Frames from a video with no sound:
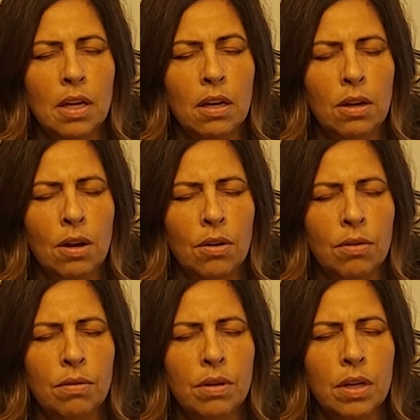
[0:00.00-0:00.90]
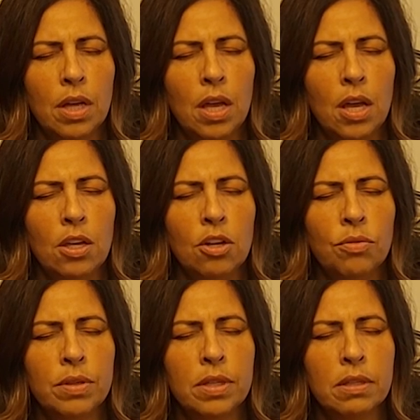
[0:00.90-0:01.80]
and know your
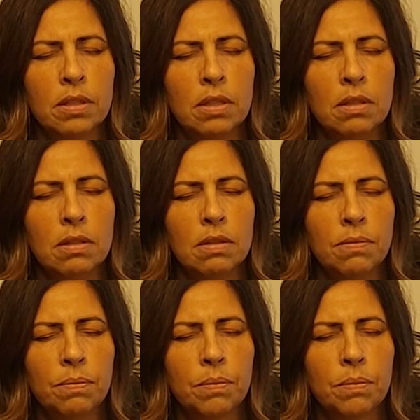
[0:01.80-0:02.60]
resistance,